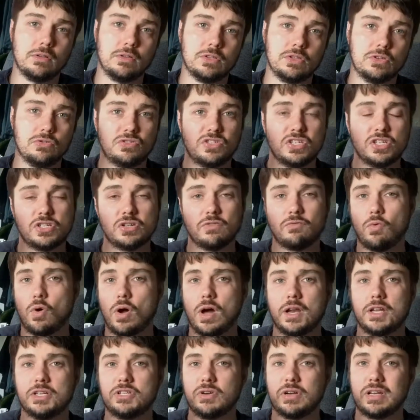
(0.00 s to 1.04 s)
usage of
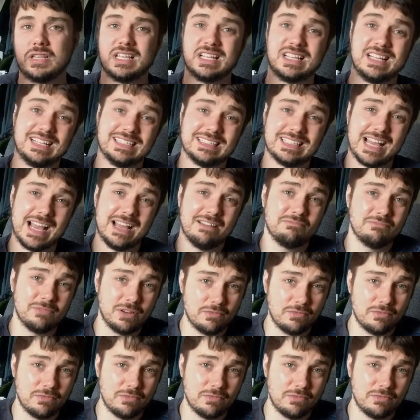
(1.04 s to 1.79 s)
wattage or anything like that.